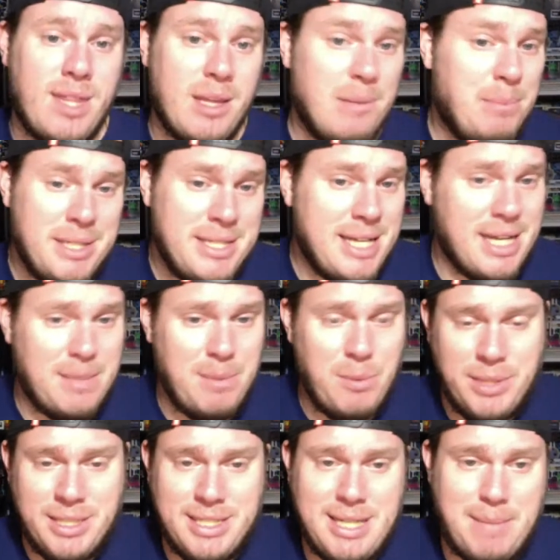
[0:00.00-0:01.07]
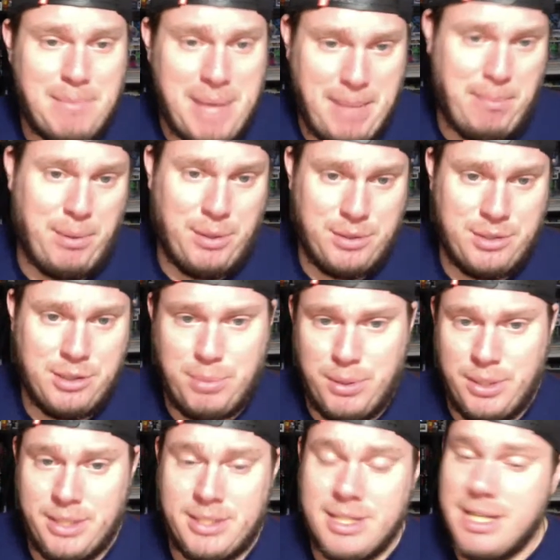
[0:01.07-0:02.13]
But it's not gonna be one that's on my personal
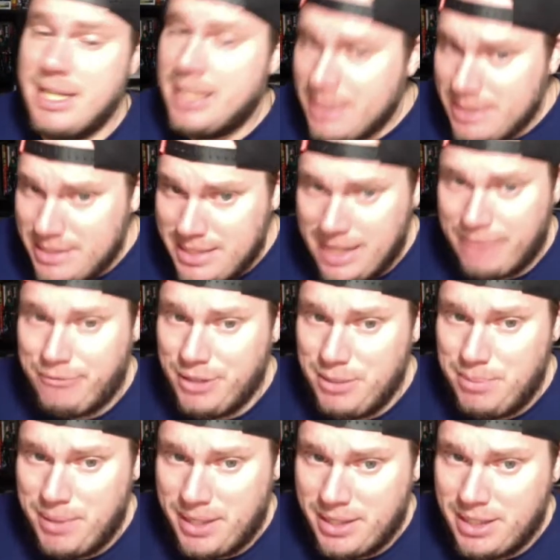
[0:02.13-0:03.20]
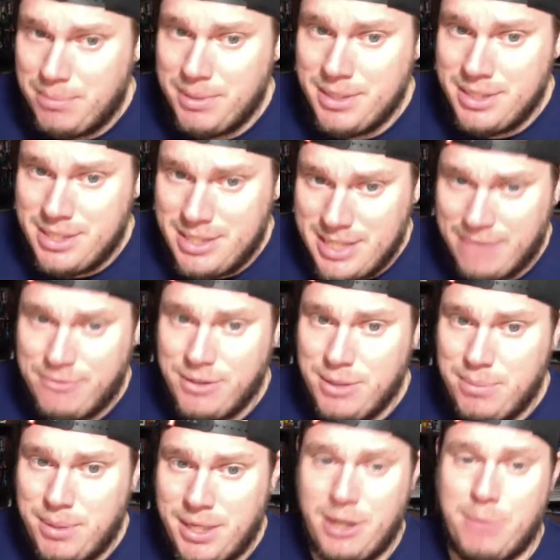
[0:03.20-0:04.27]
pull list. Definitely pick it up.
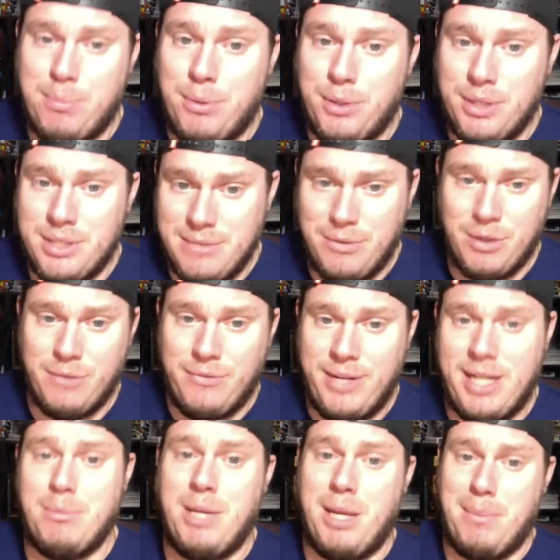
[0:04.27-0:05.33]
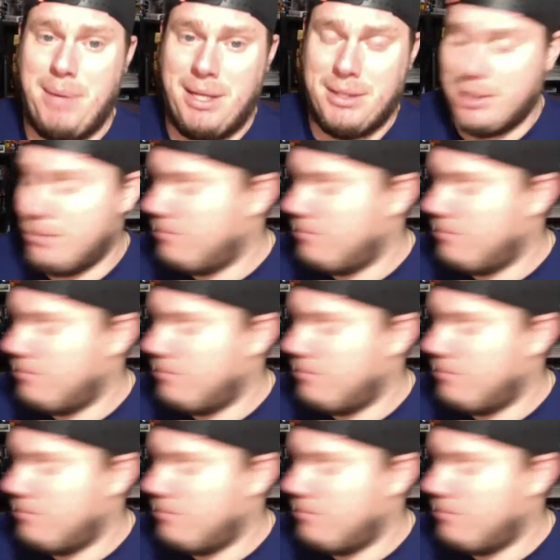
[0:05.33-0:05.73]
Definitely put on your pull list if you're a fan of Black Panther.